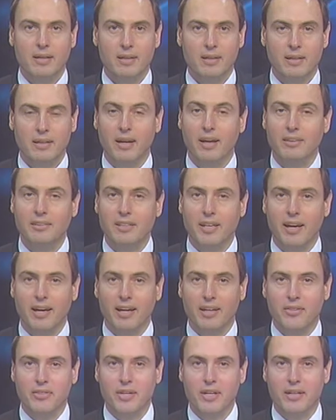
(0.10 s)
The
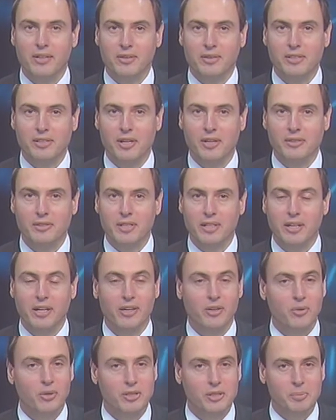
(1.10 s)
Ontonagon Theater is hosting a
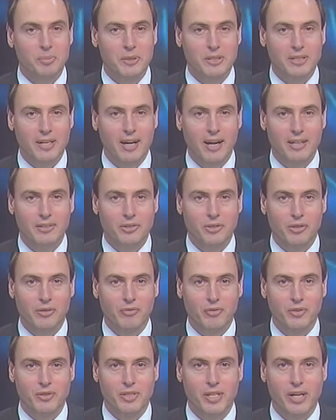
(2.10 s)
Christmas concert
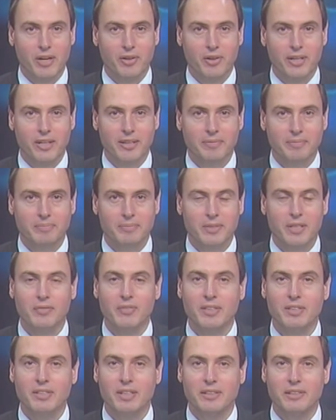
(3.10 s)
for charity. T
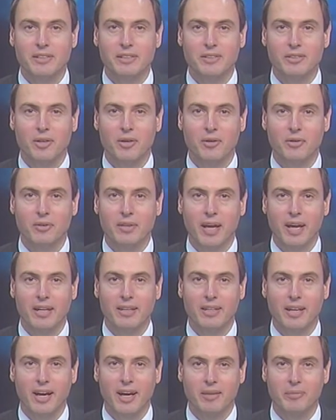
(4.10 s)
V six's Houghton
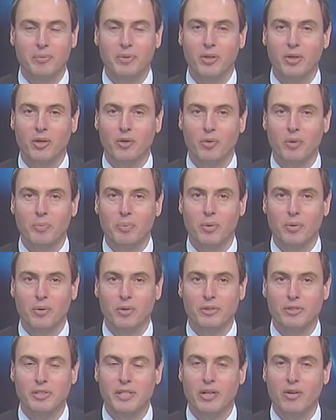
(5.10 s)
Hancock Bureau
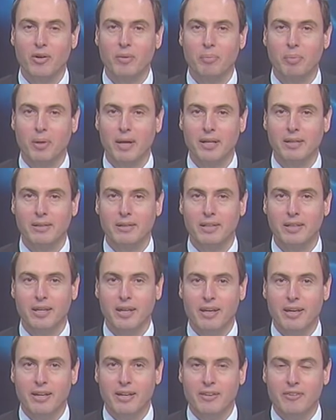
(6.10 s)
reporter Sarah Blakely
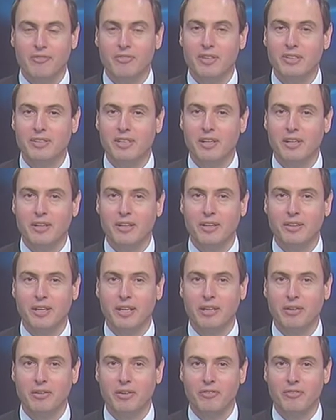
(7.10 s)
visited the
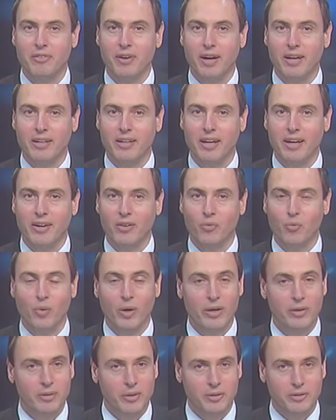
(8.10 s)
theater to find out
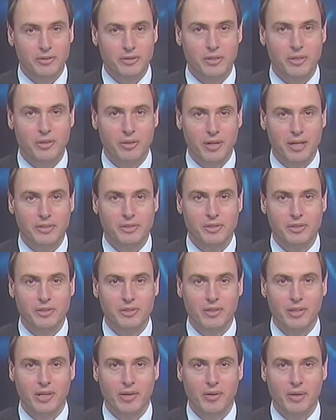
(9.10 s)
where those donations
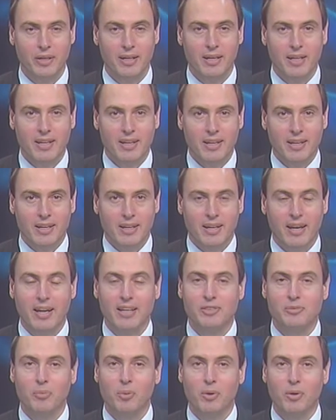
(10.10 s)
are going and
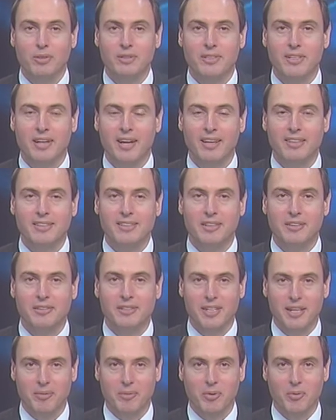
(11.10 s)
has more in tonight's
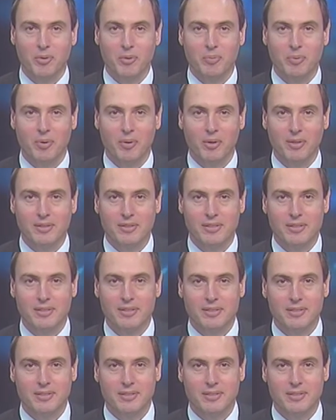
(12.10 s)
entertainment report.